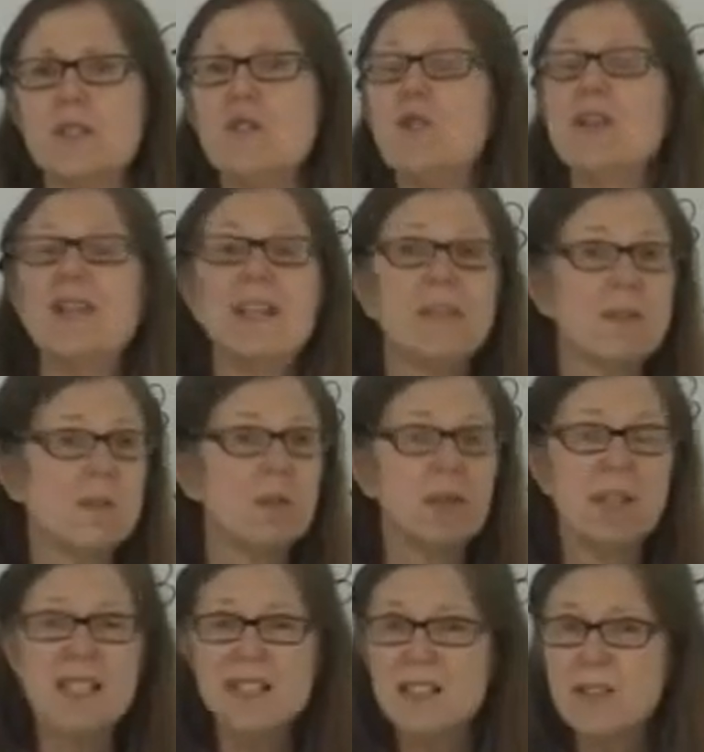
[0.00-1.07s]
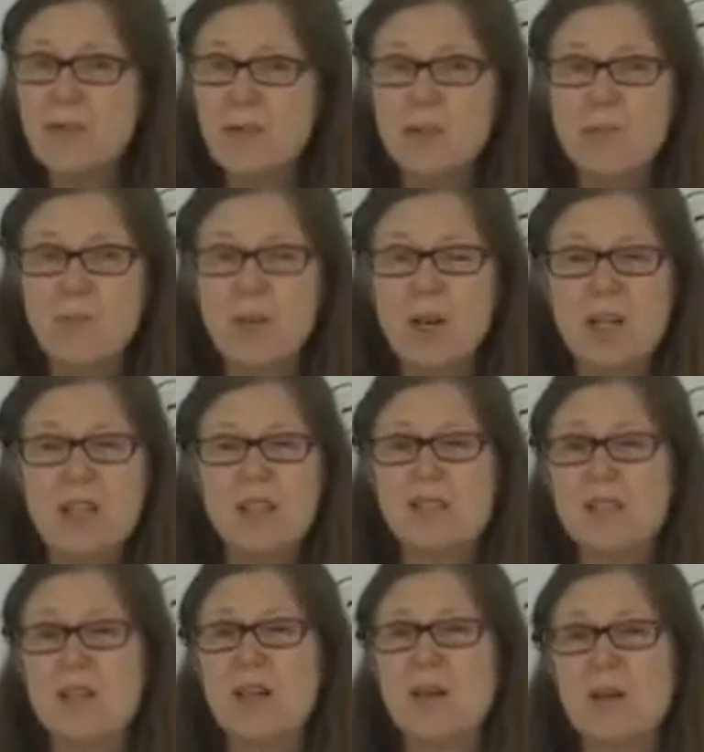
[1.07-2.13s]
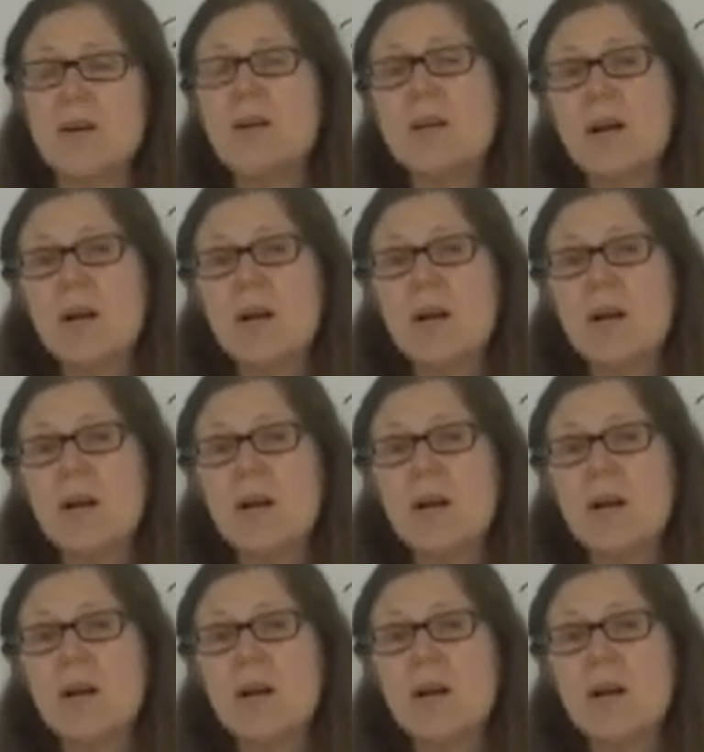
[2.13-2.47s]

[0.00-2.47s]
You can give them a list of good books that are